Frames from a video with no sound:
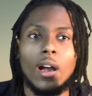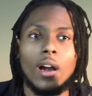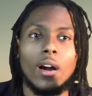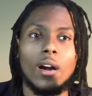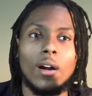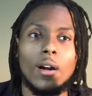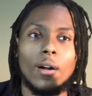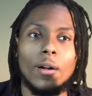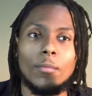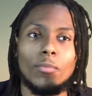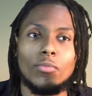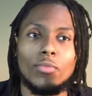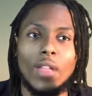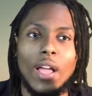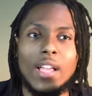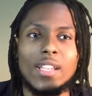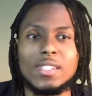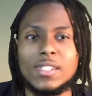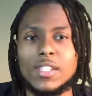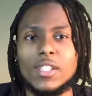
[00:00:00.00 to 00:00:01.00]

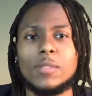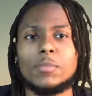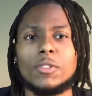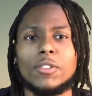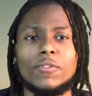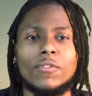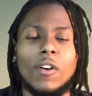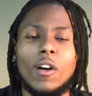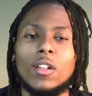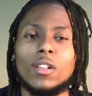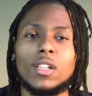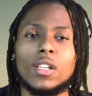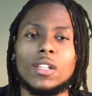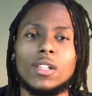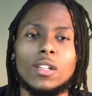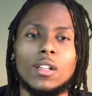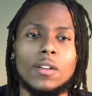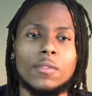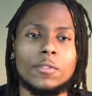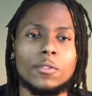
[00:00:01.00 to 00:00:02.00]
I skipped the Falling in
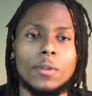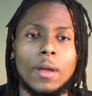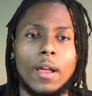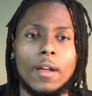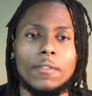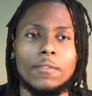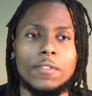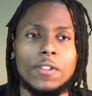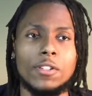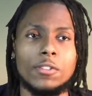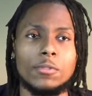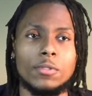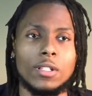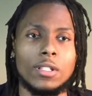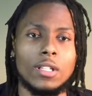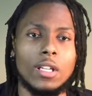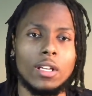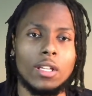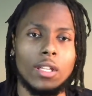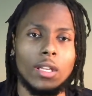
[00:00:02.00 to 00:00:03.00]
Love track featuring
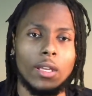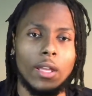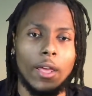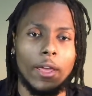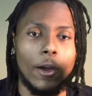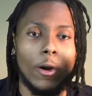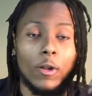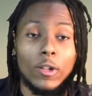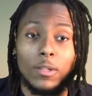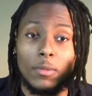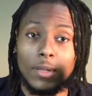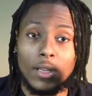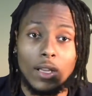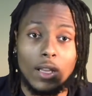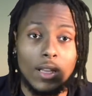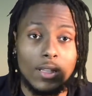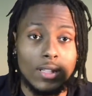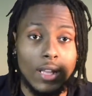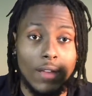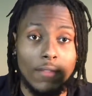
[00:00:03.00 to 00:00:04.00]
Lucky Day only
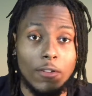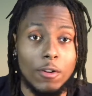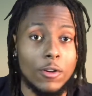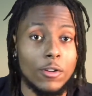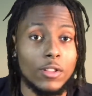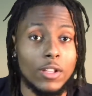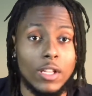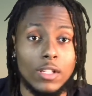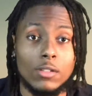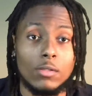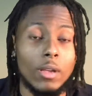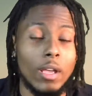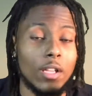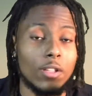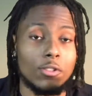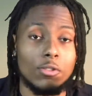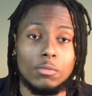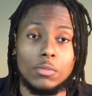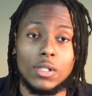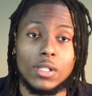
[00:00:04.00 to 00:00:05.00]
because I've heard that track
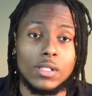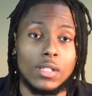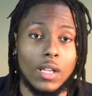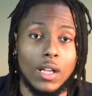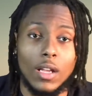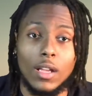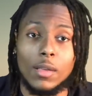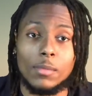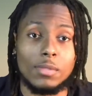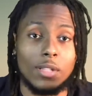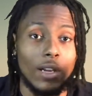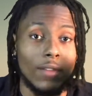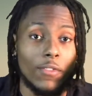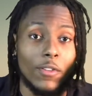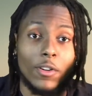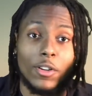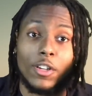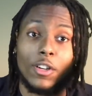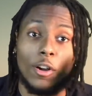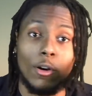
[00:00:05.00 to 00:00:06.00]
too many times. I've
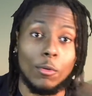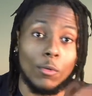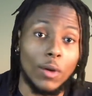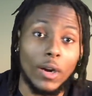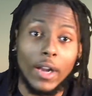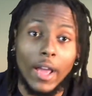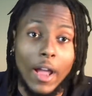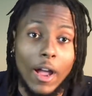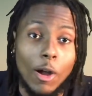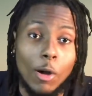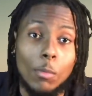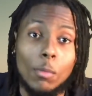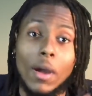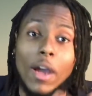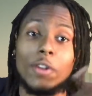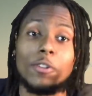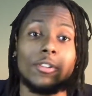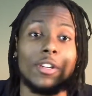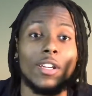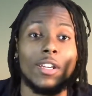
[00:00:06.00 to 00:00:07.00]
heard it on one album, I
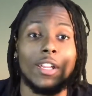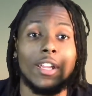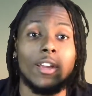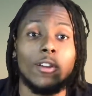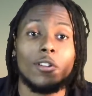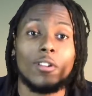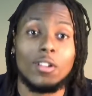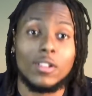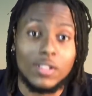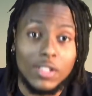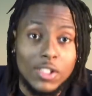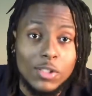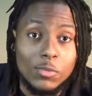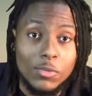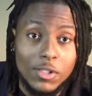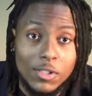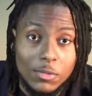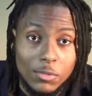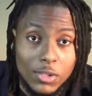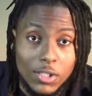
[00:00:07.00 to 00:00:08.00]
don't need to hear it on this
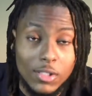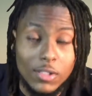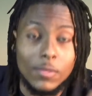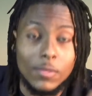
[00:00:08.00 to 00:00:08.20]
one as well.